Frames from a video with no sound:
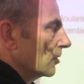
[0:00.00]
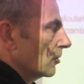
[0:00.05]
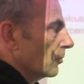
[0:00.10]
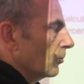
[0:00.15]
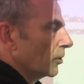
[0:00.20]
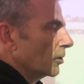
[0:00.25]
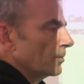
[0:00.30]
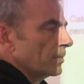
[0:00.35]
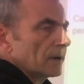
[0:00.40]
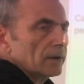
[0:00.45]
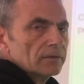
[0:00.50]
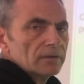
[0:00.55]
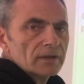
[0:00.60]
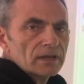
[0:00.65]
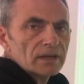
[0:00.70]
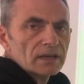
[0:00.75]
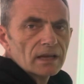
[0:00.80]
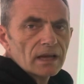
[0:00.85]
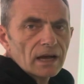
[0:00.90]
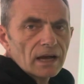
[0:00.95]
what about
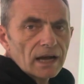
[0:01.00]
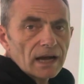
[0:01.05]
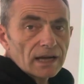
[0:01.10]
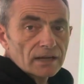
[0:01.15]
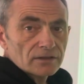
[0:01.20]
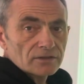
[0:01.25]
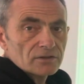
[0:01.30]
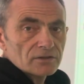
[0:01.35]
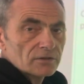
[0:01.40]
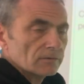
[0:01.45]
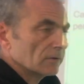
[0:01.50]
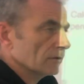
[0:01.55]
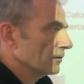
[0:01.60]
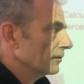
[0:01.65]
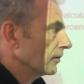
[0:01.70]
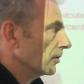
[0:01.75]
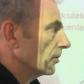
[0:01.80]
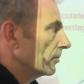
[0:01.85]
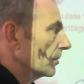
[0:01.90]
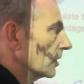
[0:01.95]
the actual
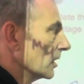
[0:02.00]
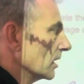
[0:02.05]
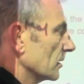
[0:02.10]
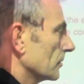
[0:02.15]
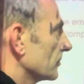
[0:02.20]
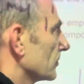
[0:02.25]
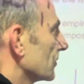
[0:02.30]
formula,